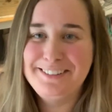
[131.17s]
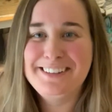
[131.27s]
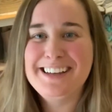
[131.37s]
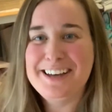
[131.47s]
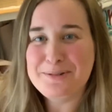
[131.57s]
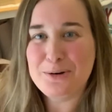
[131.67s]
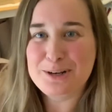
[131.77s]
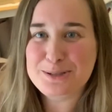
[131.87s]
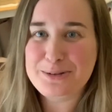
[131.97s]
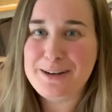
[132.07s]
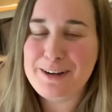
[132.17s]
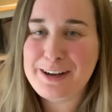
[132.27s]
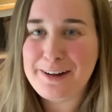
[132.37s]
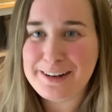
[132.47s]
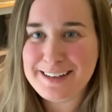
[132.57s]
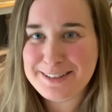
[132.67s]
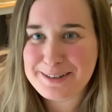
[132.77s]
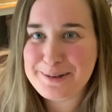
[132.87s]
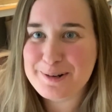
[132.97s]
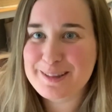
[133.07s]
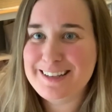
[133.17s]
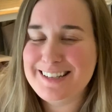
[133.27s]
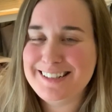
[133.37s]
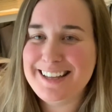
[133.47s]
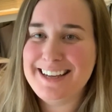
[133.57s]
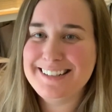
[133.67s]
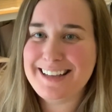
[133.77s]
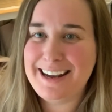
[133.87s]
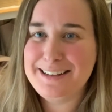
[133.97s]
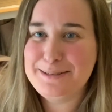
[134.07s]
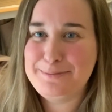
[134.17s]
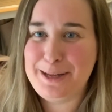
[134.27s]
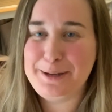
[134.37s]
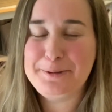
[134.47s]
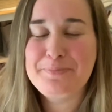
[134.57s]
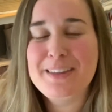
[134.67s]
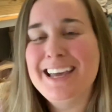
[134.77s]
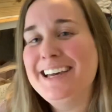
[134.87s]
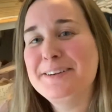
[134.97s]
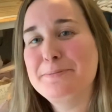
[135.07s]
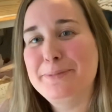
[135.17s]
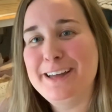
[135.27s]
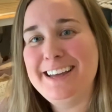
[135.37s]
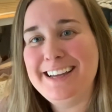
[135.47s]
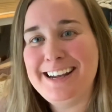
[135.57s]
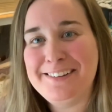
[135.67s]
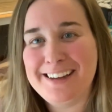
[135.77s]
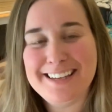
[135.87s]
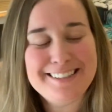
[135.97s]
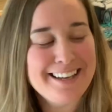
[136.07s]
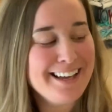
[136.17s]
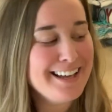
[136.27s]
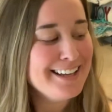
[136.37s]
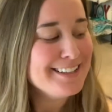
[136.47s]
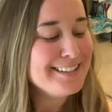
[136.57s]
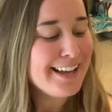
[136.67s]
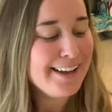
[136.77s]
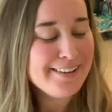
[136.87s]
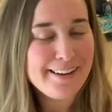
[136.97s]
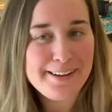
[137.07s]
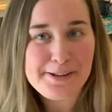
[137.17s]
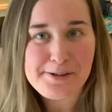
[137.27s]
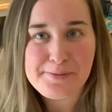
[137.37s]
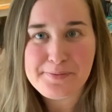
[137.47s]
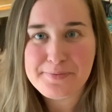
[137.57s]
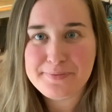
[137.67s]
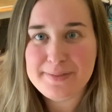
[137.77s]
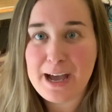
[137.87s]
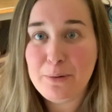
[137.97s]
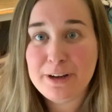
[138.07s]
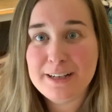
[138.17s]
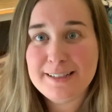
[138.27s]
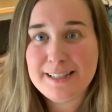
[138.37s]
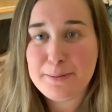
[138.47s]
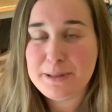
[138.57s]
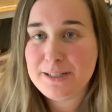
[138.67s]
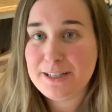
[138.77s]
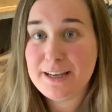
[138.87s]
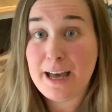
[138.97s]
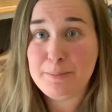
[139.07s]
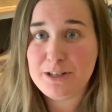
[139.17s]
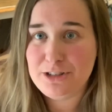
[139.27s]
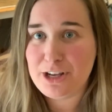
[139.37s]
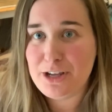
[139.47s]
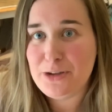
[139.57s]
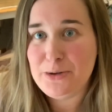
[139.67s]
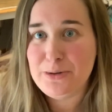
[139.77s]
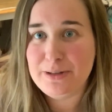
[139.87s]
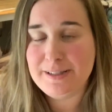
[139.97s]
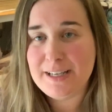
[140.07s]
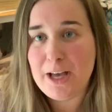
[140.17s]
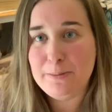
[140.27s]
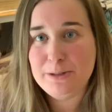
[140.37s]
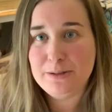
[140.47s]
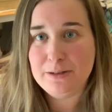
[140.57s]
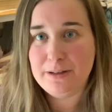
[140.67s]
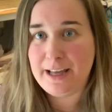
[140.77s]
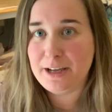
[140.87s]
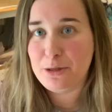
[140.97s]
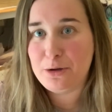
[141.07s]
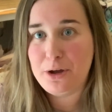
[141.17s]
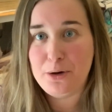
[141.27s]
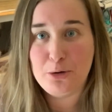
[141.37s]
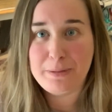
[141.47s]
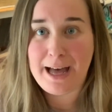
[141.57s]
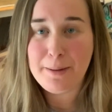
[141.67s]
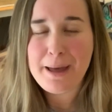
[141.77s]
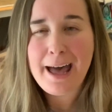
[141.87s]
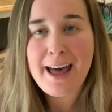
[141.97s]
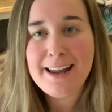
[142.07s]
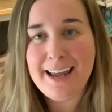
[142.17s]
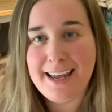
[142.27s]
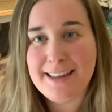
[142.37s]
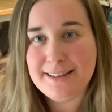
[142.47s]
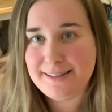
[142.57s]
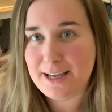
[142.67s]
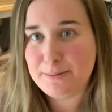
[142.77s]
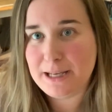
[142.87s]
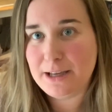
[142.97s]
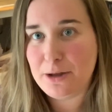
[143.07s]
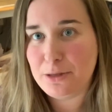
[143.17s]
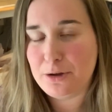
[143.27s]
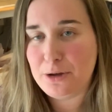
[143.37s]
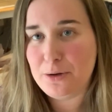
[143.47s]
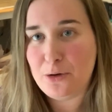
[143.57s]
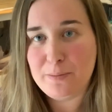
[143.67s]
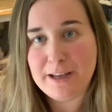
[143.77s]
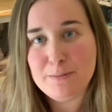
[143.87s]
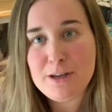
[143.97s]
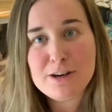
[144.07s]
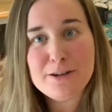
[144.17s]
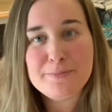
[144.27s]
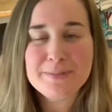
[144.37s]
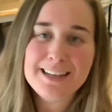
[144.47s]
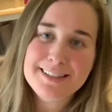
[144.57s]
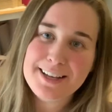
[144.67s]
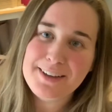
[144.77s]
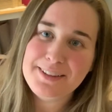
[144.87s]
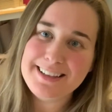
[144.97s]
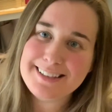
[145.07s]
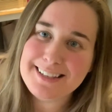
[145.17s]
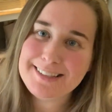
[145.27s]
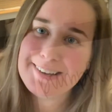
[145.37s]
of course, whenever I got ready to record this, they decided to mow. But anyways, so um, now we're gonna step into, I'm gonna show you the steps I go through on my iPad and the steps I go through on my computer. So let's get